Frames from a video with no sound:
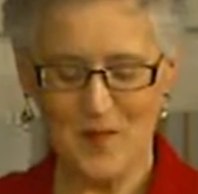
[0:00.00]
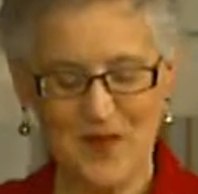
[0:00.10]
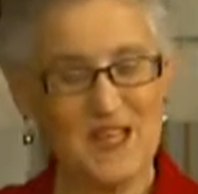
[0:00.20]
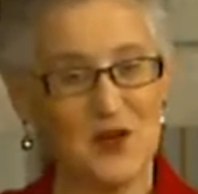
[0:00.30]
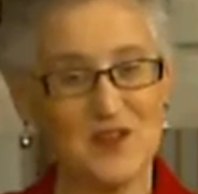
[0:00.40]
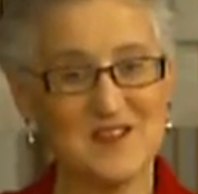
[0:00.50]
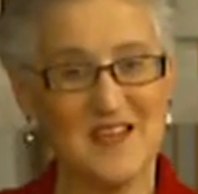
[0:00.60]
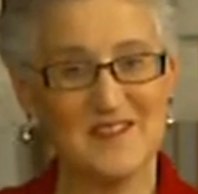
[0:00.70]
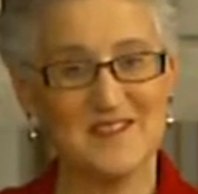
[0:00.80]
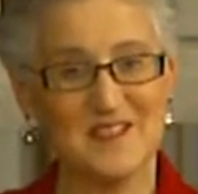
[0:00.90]
Here to
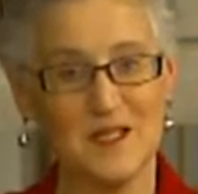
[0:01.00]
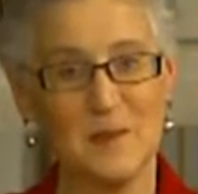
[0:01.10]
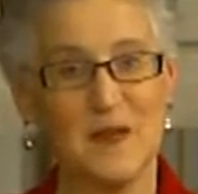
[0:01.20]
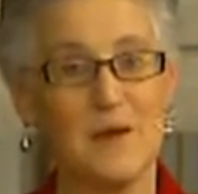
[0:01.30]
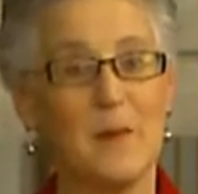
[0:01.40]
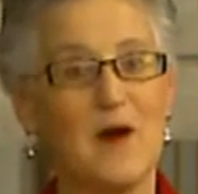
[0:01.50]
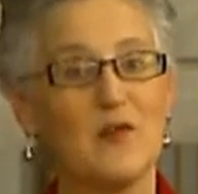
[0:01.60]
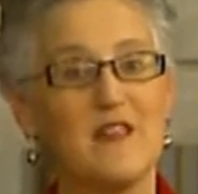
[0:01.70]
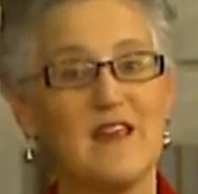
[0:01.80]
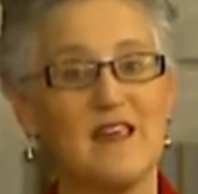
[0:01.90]
tell us a little bit
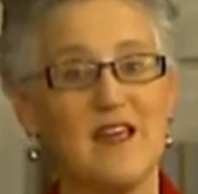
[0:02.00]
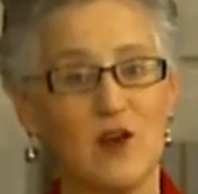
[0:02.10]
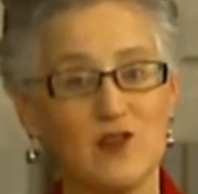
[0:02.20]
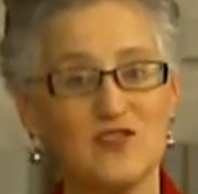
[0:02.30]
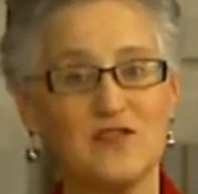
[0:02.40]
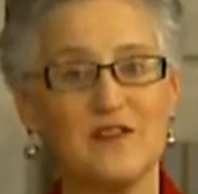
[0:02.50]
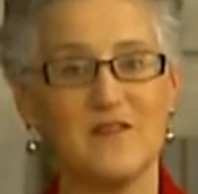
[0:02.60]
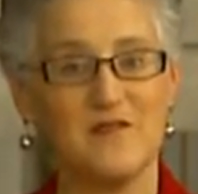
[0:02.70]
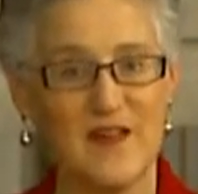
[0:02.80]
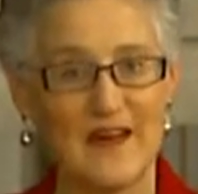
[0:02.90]
about the Herschell
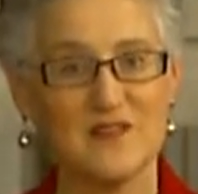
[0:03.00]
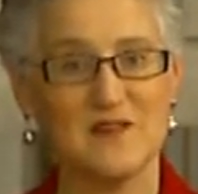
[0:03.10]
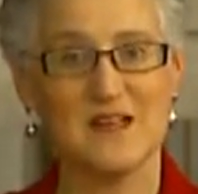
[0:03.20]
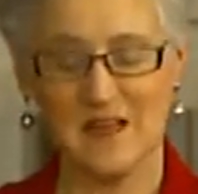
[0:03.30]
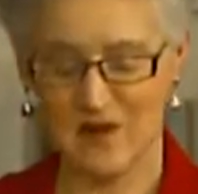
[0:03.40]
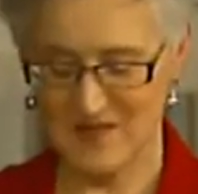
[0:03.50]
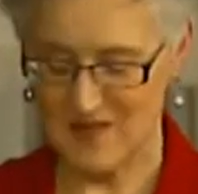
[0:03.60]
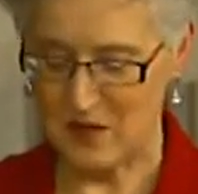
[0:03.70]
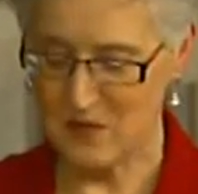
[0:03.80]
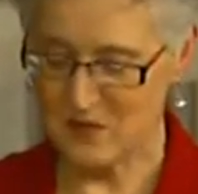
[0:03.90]
Factory
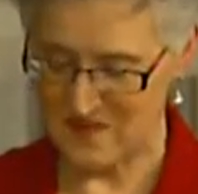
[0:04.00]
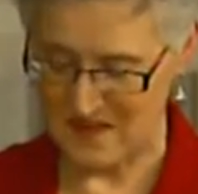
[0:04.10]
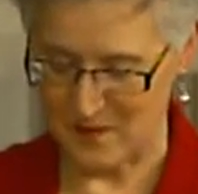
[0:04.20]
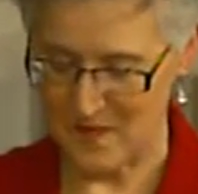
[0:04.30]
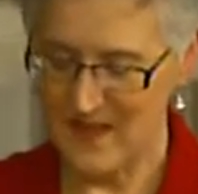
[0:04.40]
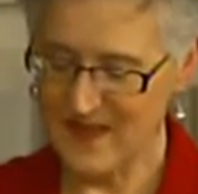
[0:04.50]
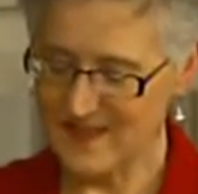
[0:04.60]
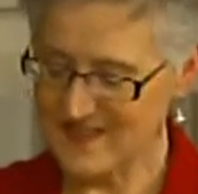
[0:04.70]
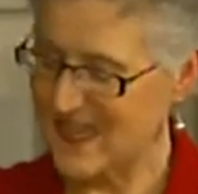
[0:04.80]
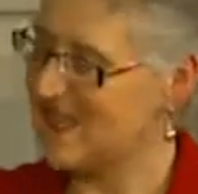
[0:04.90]
Carousel Museum
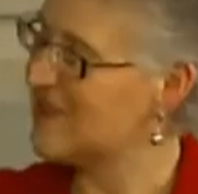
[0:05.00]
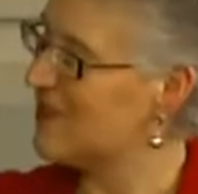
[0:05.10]
is Katie